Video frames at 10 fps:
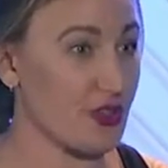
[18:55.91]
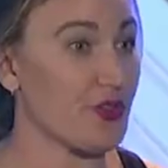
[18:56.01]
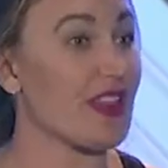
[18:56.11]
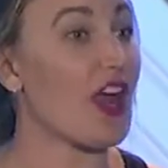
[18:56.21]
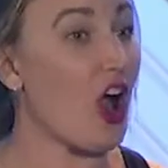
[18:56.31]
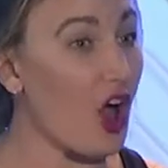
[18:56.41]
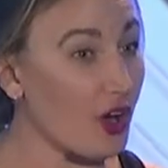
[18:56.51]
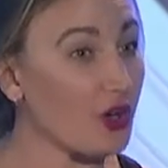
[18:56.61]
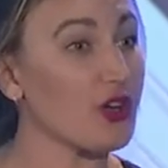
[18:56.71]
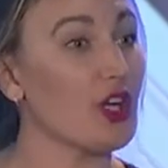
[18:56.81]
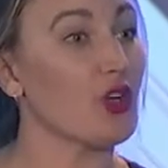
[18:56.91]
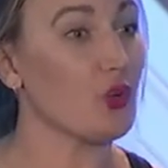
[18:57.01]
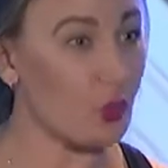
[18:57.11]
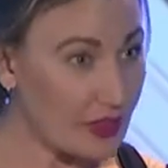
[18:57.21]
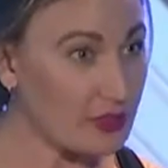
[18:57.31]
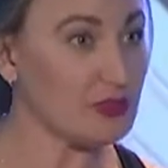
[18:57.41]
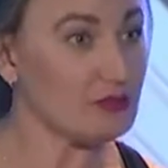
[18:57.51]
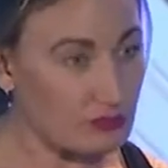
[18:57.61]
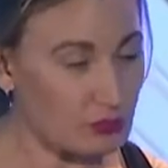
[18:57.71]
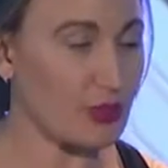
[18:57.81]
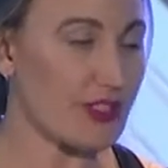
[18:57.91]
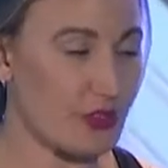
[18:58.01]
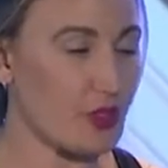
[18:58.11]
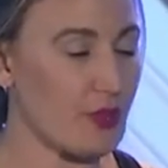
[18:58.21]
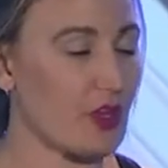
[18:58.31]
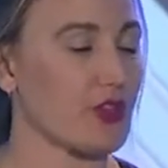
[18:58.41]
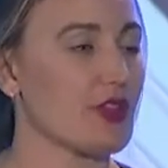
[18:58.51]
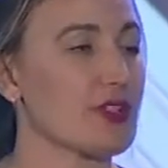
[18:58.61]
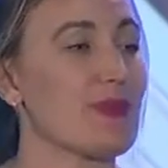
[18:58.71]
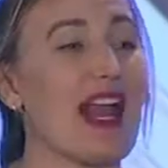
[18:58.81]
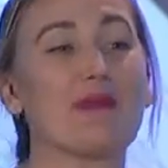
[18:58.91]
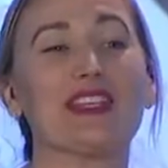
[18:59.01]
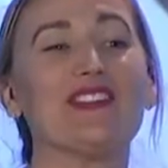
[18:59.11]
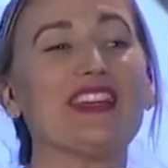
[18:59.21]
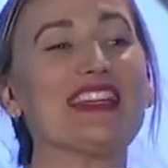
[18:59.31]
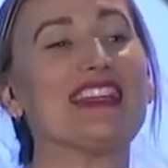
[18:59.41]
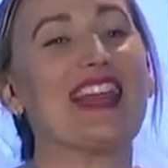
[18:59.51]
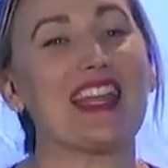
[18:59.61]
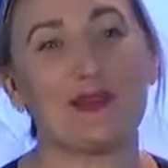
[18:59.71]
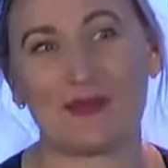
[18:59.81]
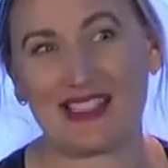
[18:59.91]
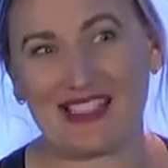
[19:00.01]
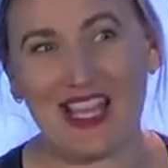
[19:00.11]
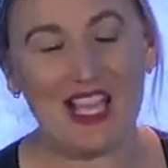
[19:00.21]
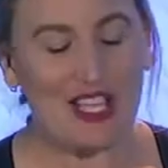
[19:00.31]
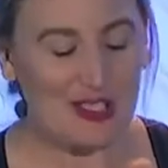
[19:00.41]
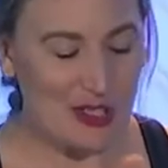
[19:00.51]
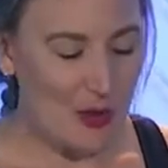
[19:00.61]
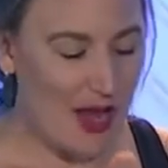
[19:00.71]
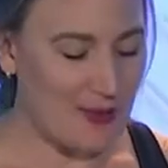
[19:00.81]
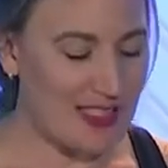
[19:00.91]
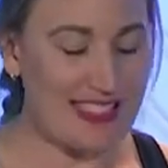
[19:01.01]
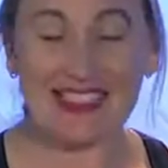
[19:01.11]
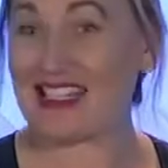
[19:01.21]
So they are real research, real articles, but I'm giving names. So this is